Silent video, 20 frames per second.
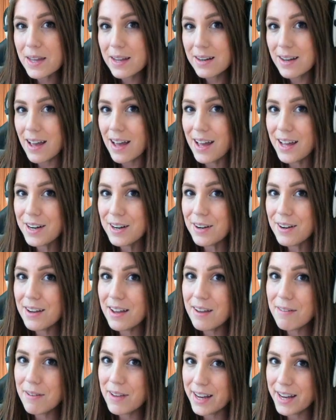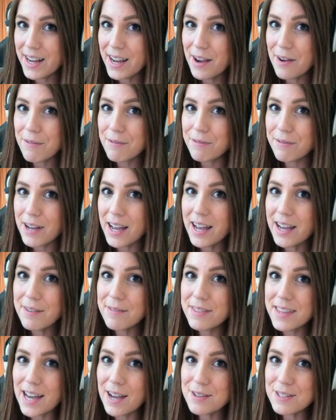in honor of hitting
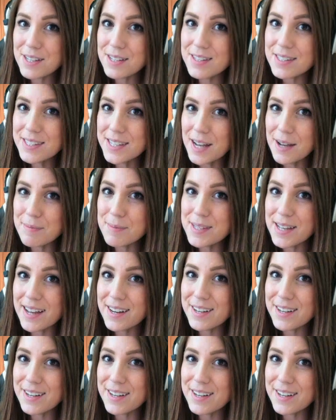five thousand subs on